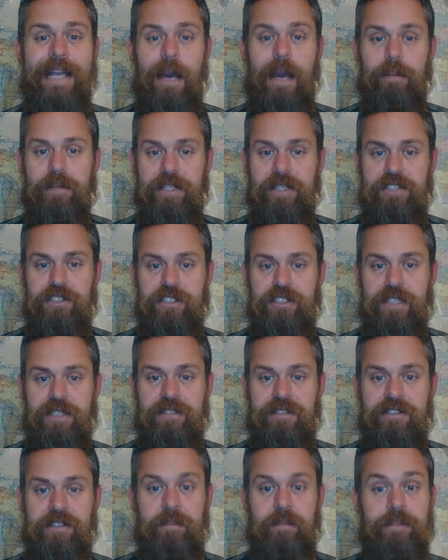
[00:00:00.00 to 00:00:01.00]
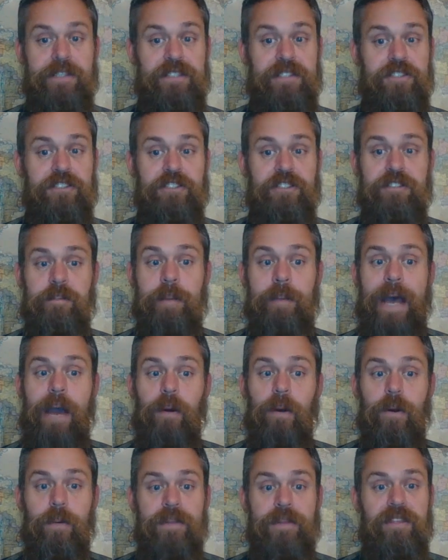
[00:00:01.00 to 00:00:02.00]
abolitionists in positions of
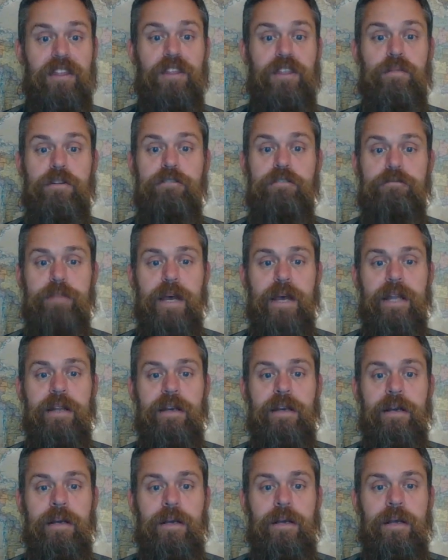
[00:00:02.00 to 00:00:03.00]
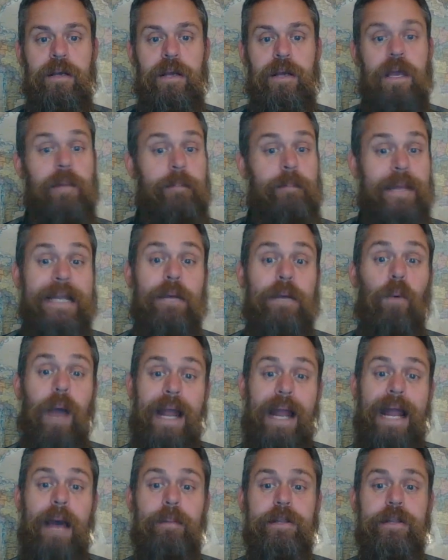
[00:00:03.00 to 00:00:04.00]
power within the movement. Many
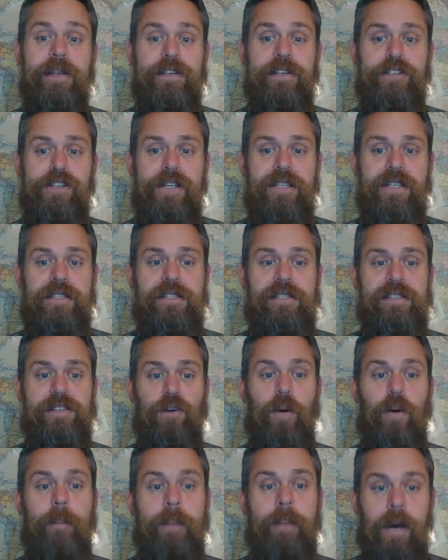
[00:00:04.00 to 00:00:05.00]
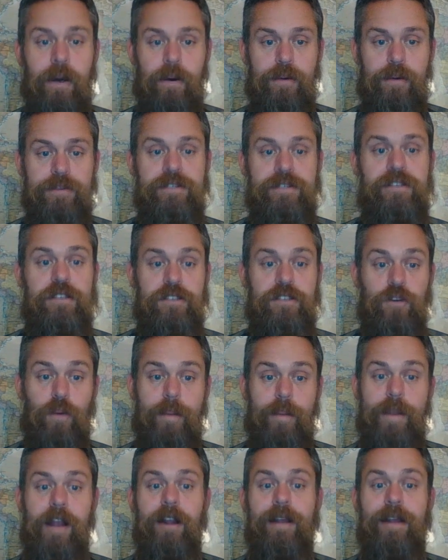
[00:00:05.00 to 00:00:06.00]
white abolitionists, though opposed to
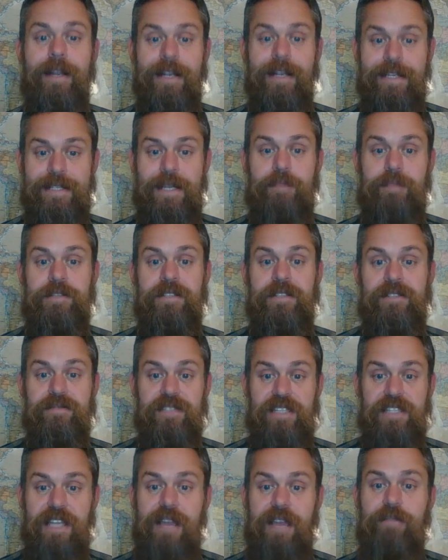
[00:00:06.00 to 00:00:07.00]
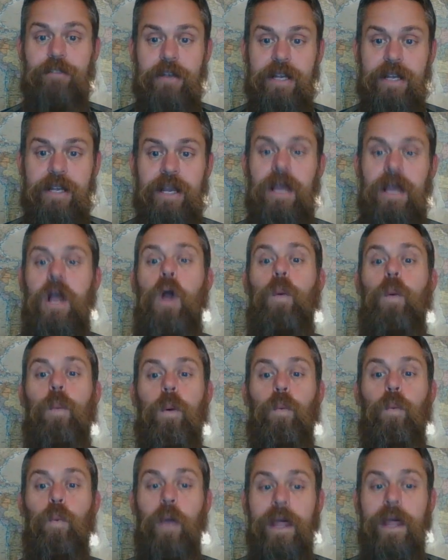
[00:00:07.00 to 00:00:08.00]
American acceptance of slavery,
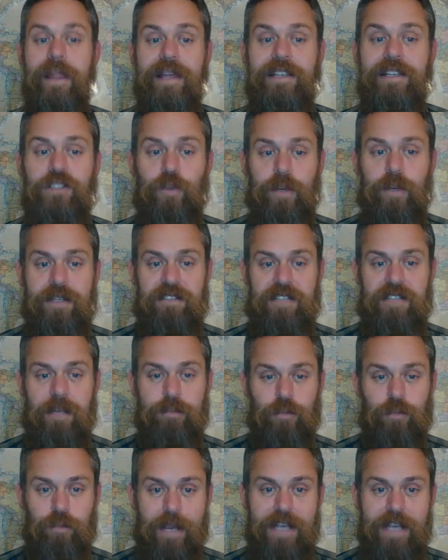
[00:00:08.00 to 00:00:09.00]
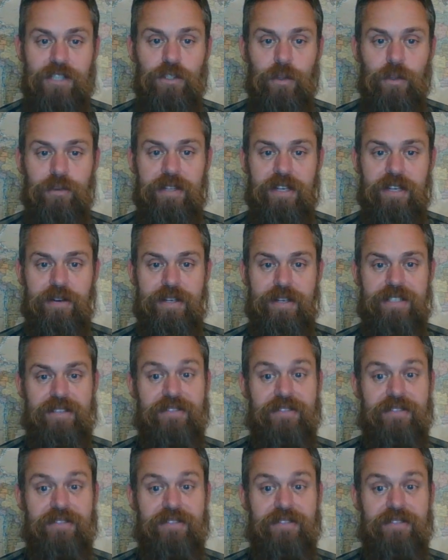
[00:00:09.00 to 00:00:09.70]
were willing to accept racial theories